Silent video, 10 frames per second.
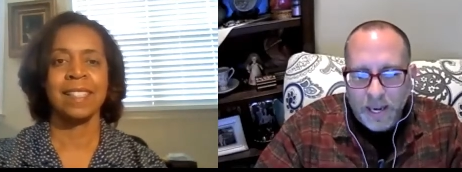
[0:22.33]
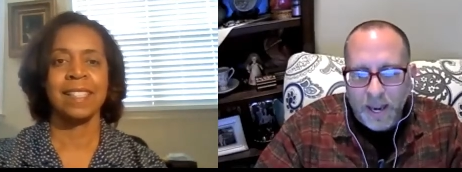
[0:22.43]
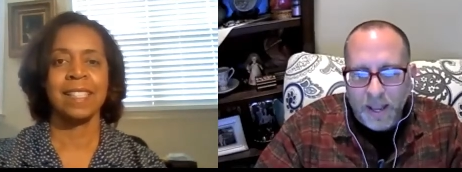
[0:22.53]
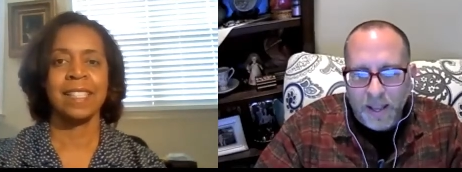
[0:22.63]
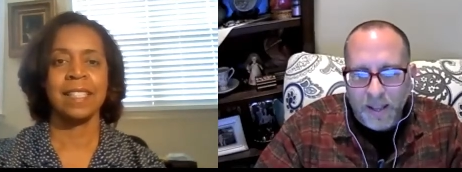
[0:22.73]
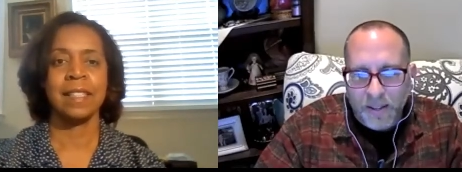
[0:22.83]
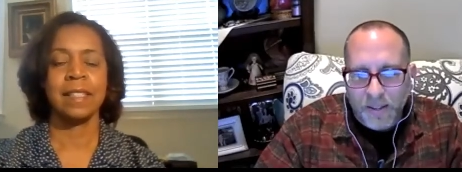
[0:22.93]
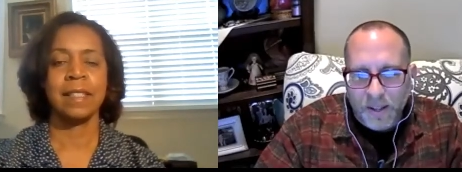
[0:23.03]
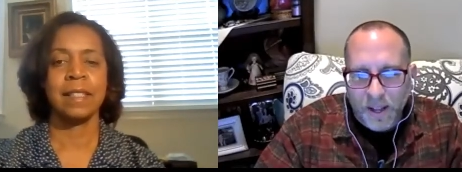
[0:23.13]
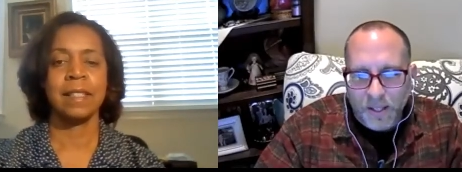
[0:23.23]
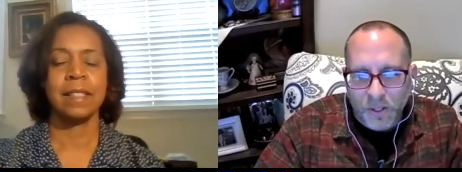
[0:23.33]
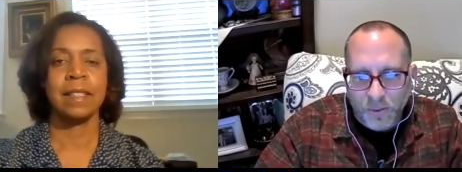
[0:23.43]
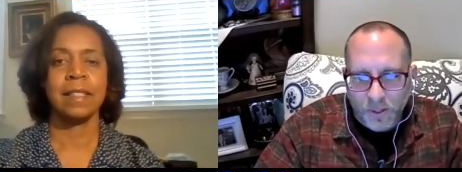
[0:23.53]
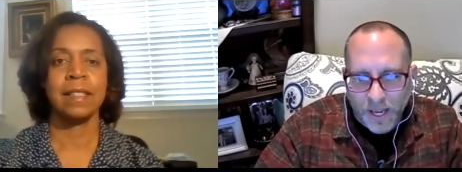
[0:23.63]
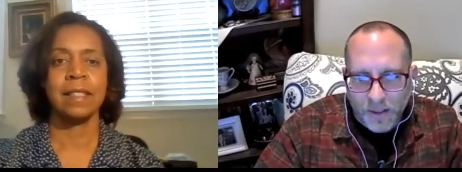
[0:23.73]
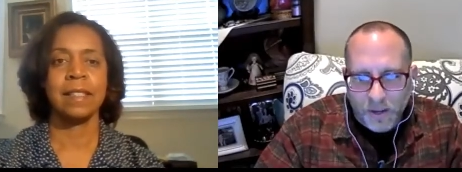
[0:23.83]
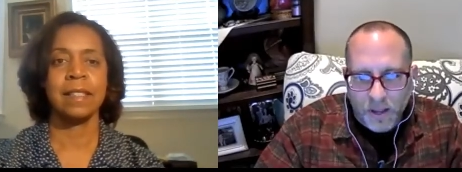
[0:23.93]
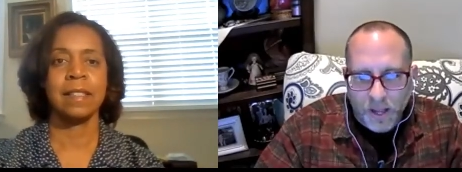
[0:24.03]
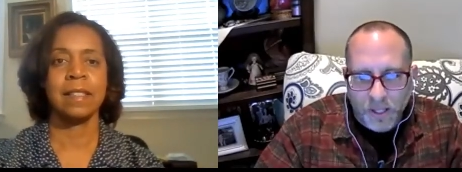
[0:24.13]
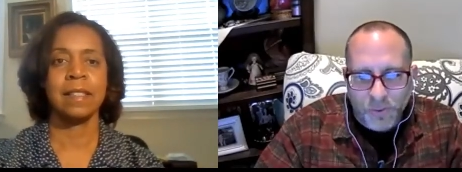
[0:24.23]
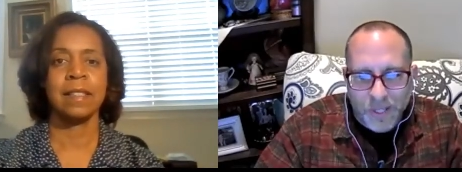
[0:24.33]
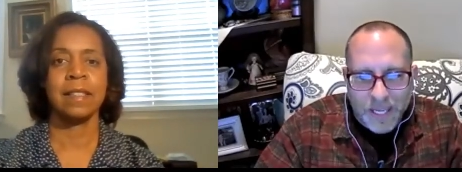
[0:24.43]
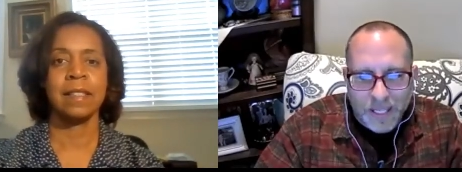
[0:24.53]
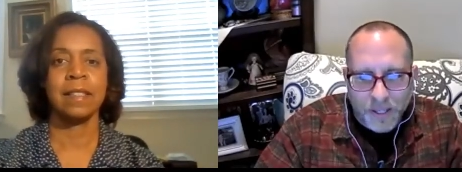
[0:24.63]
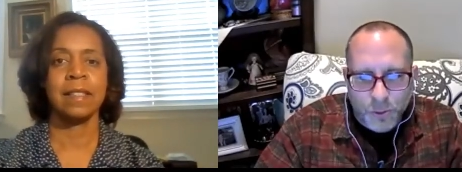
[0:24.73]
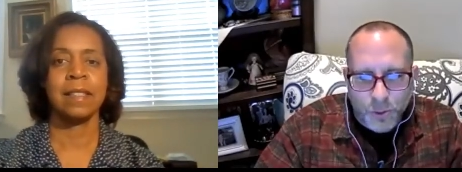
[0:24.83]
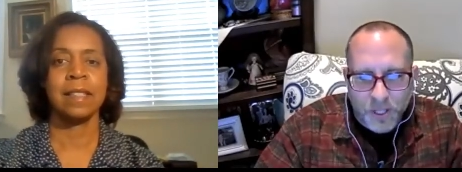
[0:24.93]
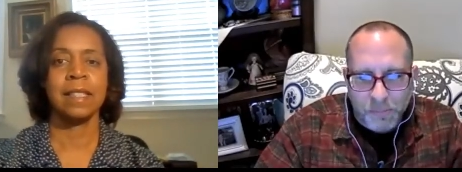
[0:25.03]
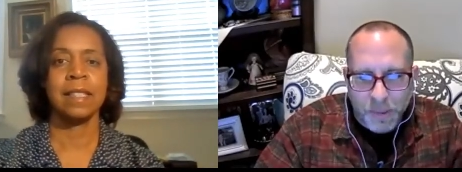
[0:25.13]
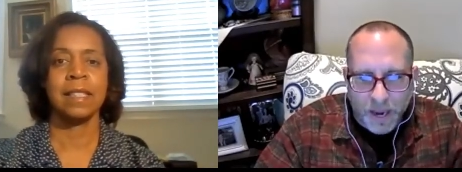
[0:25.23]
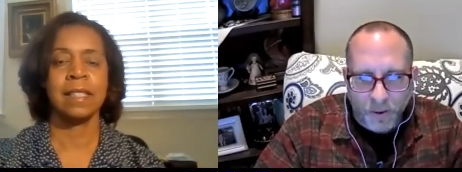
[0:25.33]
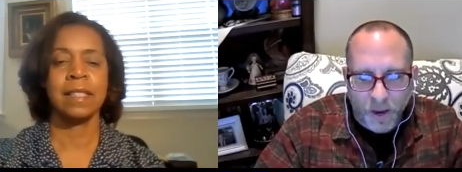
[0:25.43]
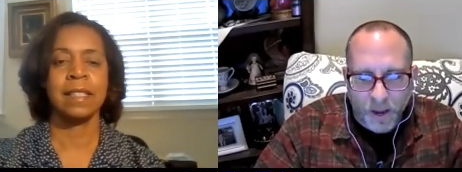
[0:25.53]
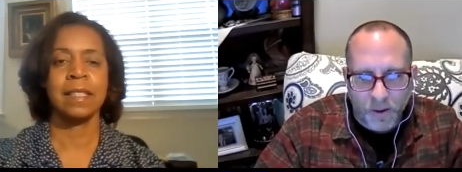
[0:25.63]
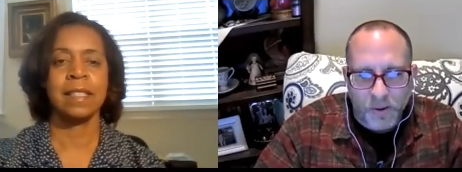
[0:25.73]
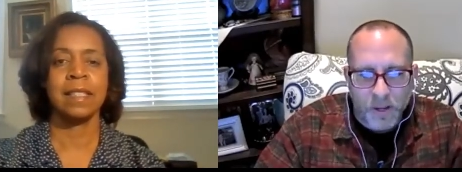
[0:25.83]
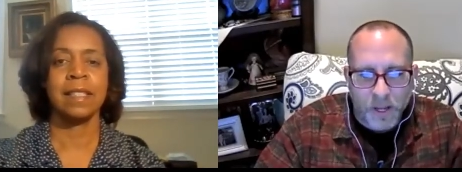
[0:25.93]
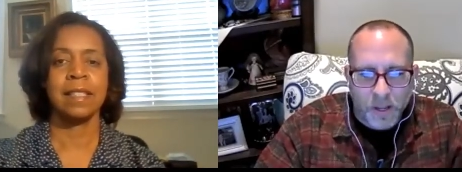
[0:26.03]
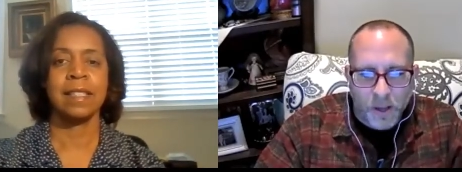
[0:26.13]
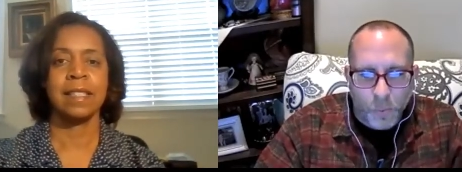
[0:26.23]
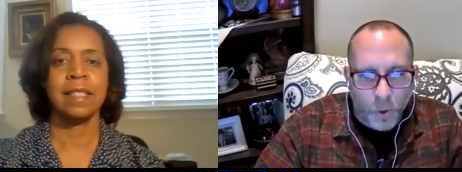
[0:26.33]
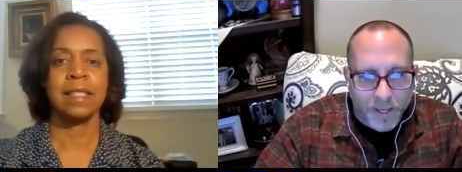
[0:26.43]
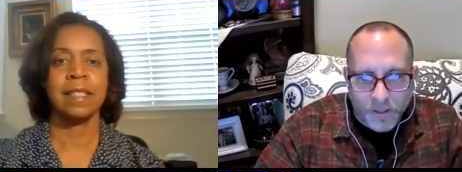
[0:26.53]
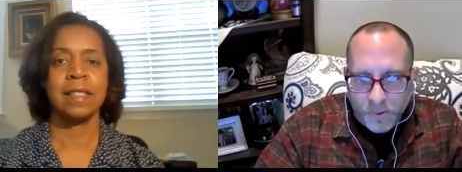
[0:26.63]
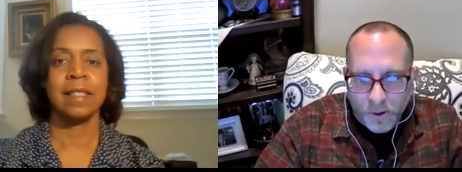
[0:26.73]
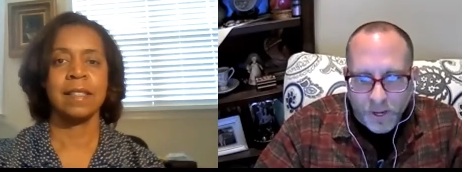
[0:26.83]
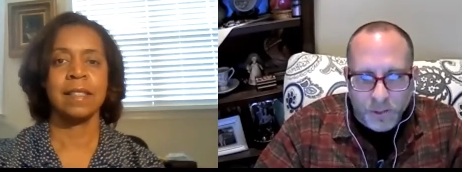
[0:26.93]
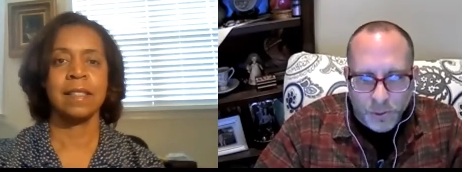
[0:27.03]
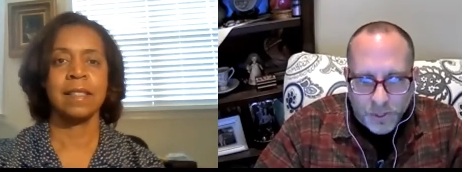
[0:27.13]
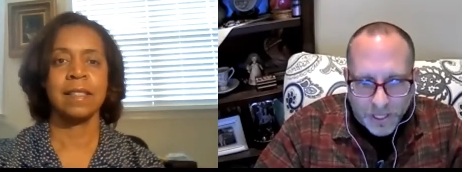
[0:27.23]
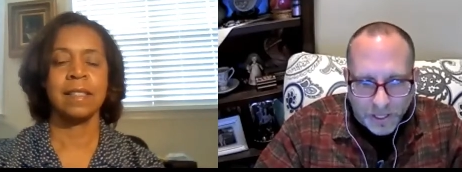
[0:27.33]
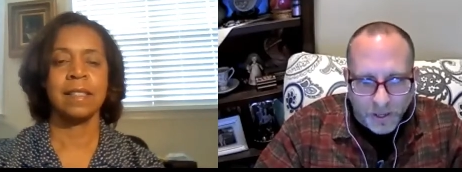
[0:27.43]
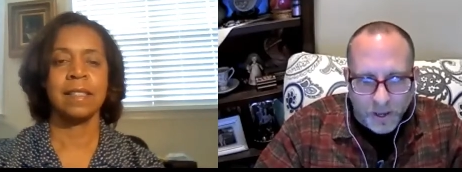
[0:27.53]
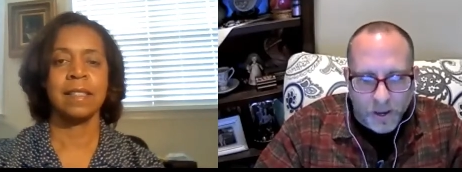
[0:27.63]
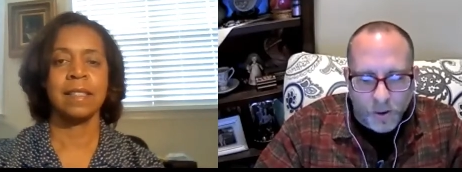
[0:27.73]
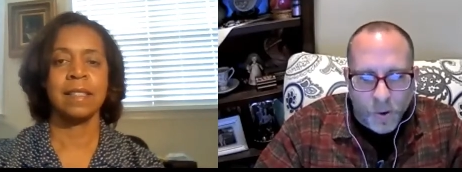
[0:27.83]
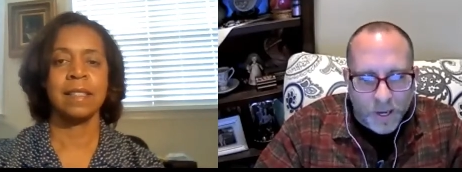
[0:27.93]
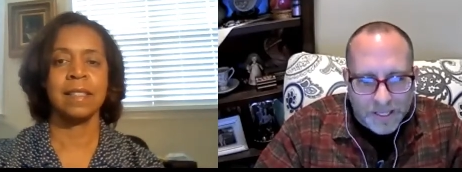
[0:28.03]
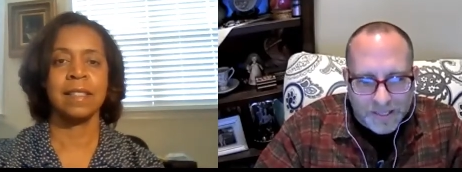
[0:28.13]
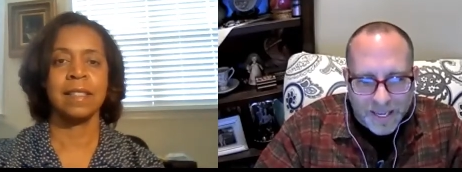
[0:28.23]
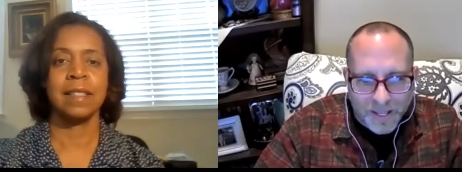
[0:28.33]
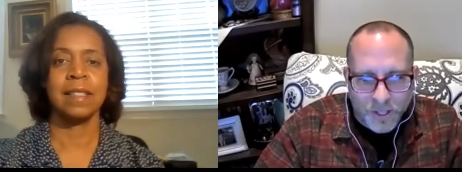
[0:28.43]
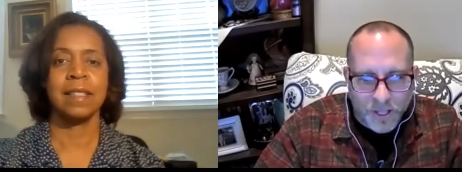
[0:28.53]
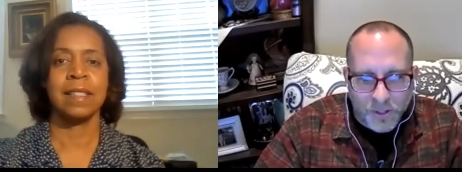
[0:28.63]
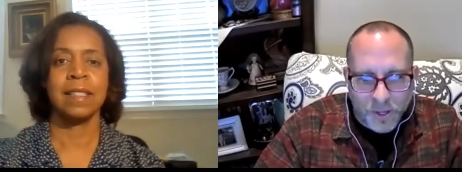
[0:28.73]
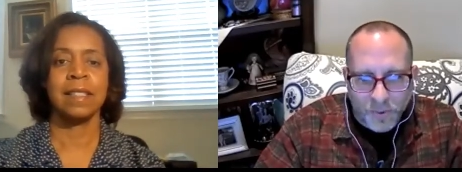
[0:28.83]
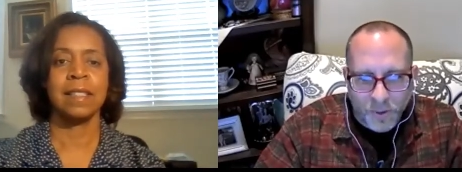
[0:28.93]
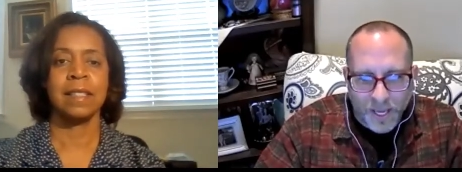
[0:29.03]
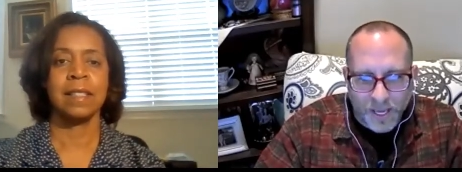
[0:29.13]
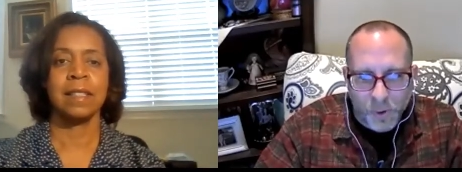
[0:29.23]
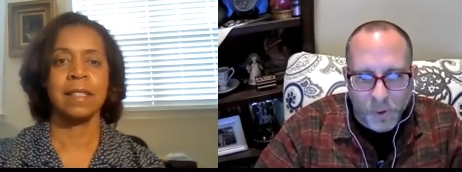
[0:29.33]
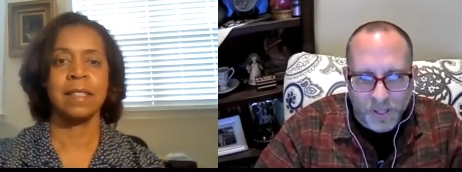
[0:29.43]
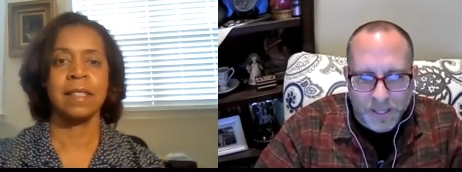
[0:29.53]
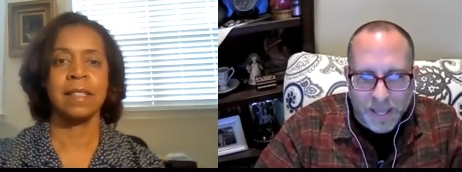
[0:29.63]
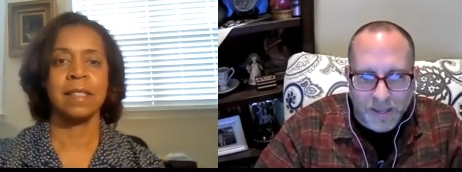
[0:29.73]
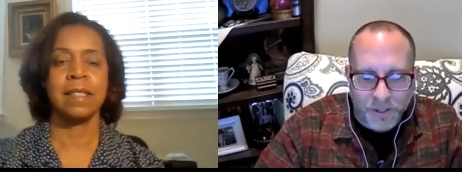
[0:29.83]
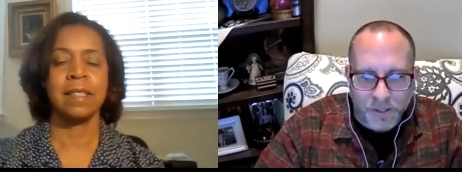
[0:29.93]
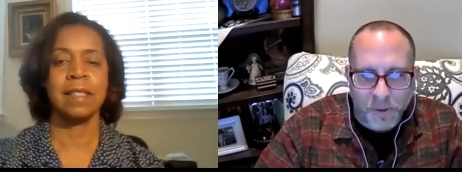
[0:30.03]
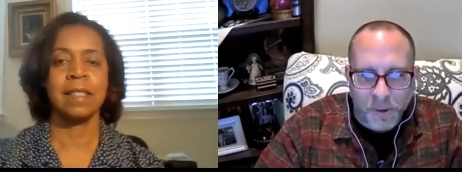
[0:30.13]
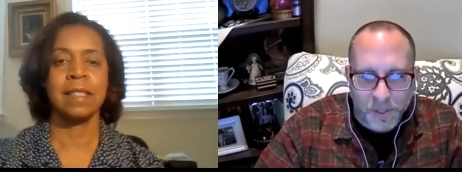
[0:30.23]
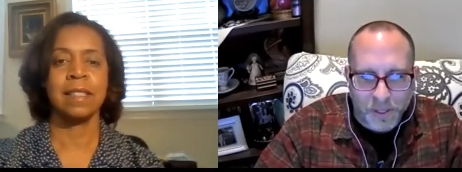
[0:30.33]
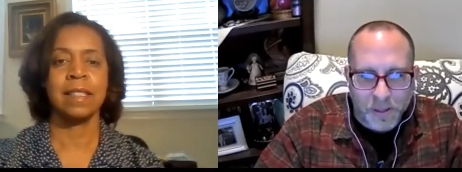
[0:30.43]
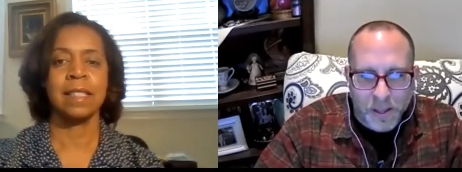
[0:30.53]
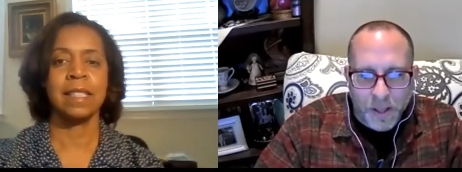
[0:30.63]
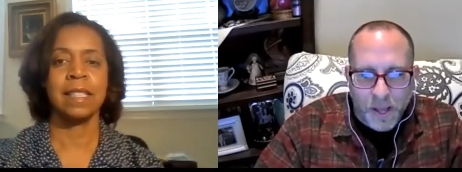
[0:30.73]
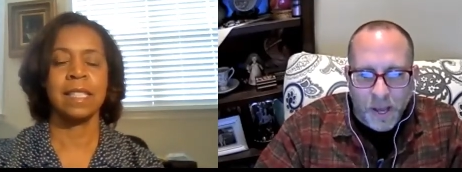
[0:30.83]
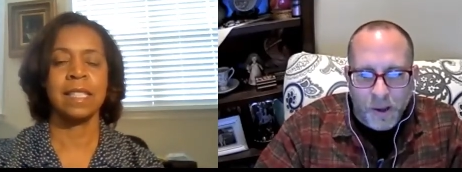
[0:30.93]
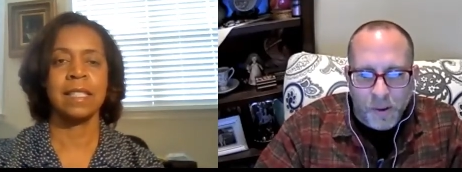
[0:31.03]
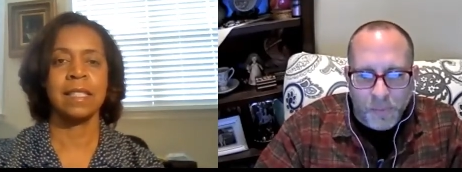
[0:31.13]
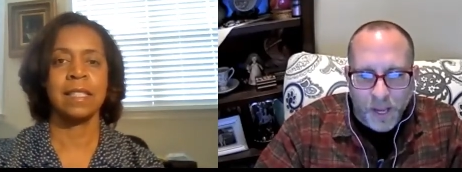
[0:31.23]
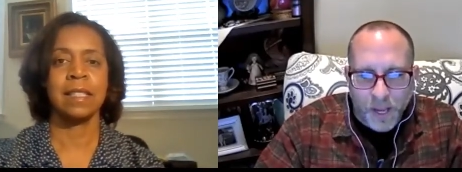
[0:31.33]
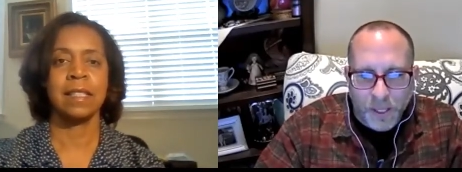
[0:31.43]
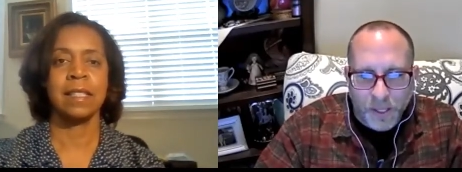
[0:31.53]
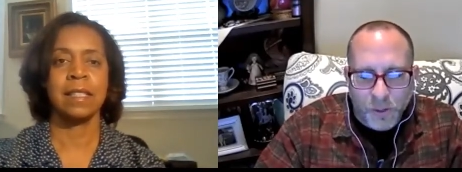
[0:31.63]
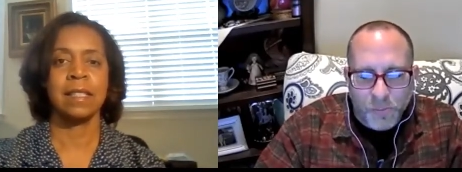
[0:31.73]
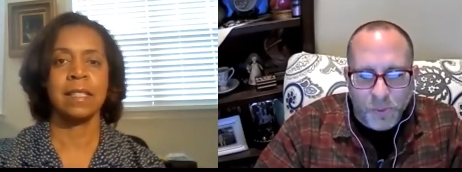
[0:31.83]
Speaker 1: and uh, you really have a, a, unique and interesting background working for an interesting uh, organization. So we'll get more into that in just a moment. Um, but I think you